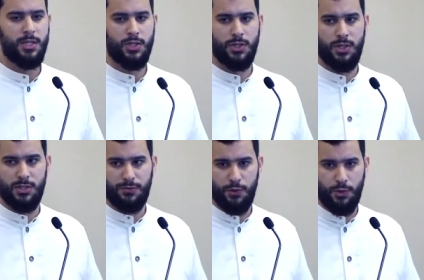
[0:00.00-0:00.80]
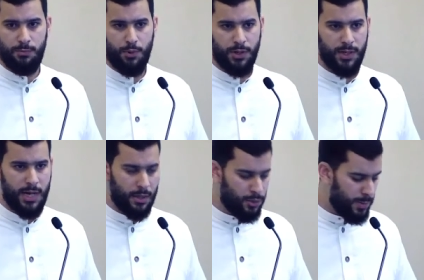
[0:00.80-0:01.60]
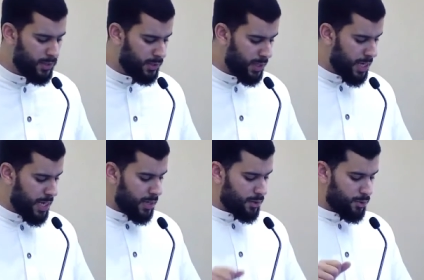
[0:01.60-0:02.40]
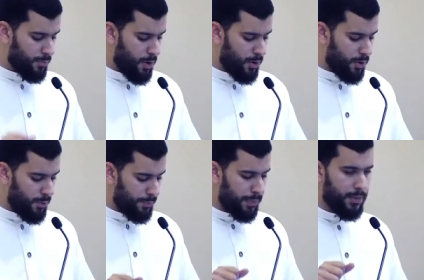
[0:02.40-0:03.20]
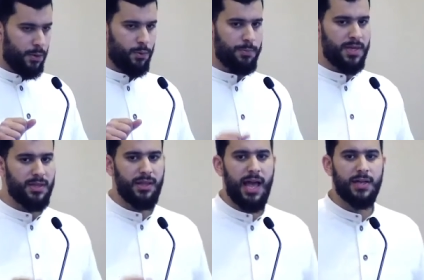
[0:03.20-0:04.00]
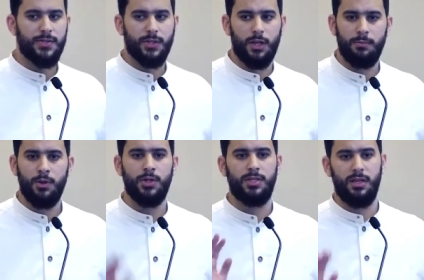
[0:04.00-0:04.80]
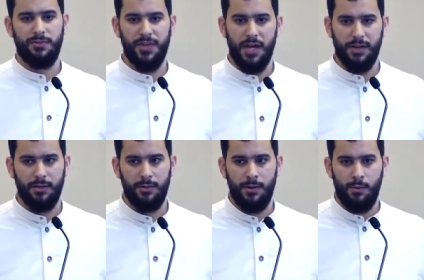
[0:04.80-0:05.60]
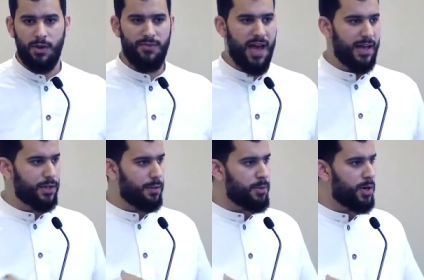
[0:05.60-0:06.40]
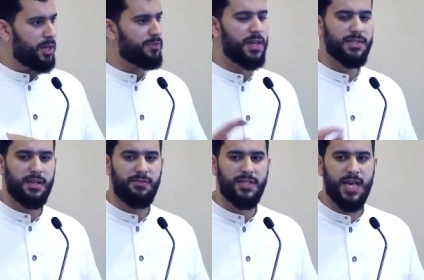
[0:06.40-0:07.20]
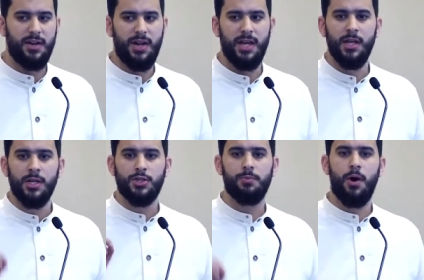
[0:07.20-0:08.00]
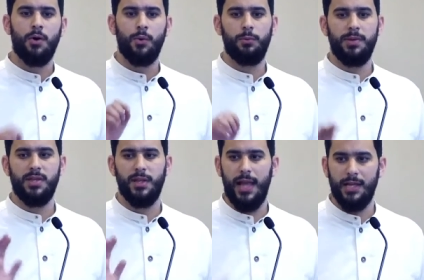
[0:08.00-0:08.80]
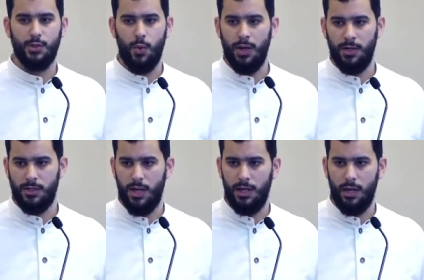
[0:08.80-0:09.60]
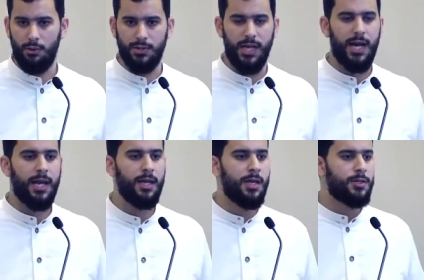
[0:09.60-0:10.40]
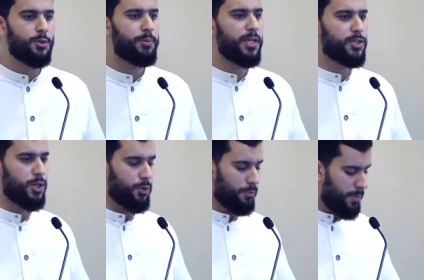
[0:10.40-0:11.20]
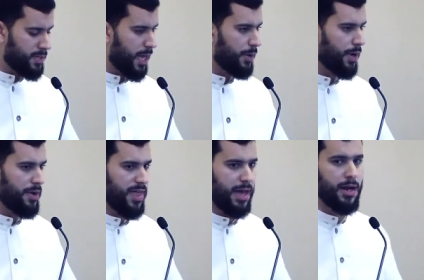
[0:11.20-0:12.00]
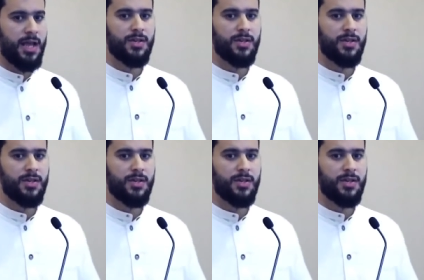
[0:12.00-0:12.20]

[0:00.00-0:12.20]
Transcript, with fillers: attention to these few important announcements. Tomorrow will be the last community iftar. We have had community iftars every Saturday. Tomorrow will be the last one, inshaAllah ta'ala. So please don't miss out on that.